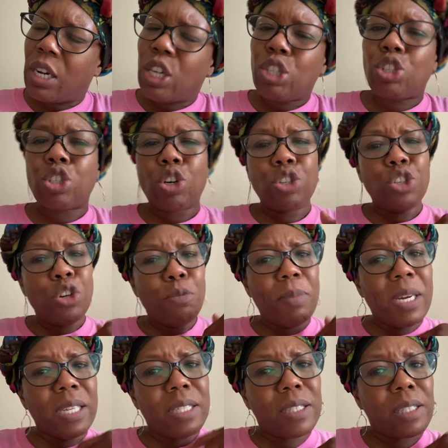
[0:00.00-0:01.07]
So you
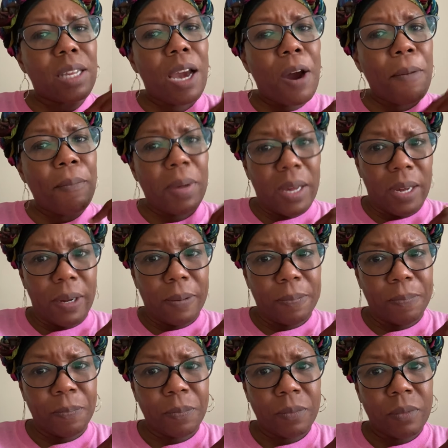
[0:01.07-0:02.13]
mean to tell me,
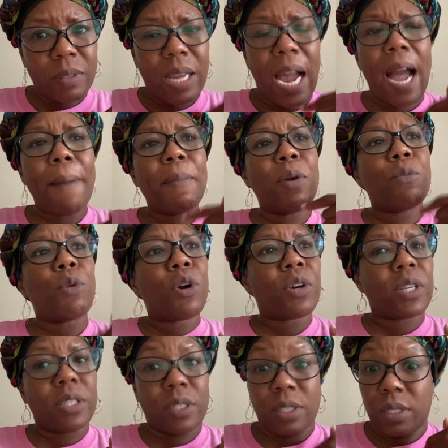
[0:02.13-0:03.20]
I've been
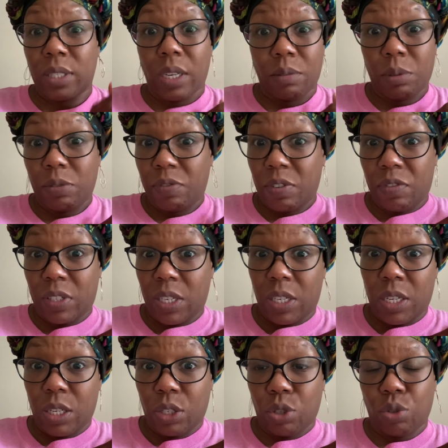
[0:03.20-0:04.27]
working since I was 15
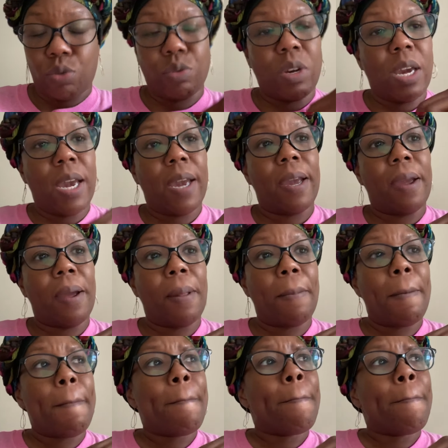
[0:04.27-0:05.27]
years old, and